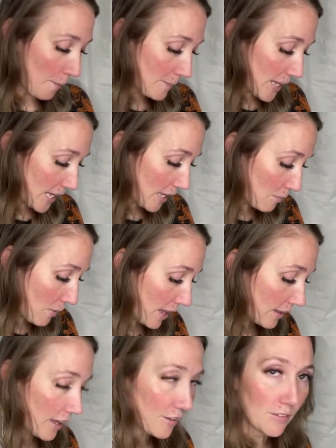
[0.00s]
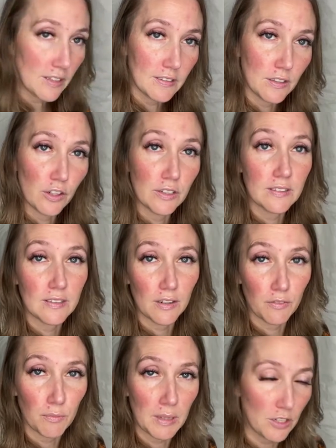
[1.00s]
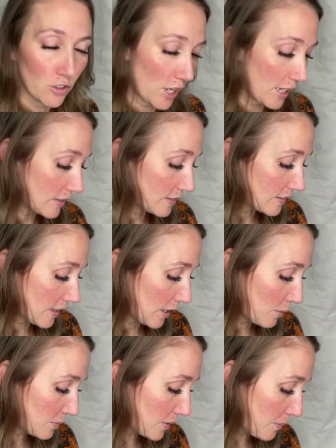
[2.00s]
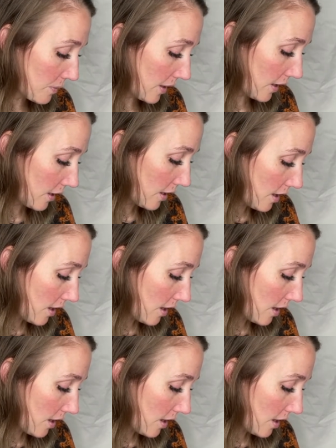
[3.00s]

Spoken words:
making my life easier instead of me trying to set up something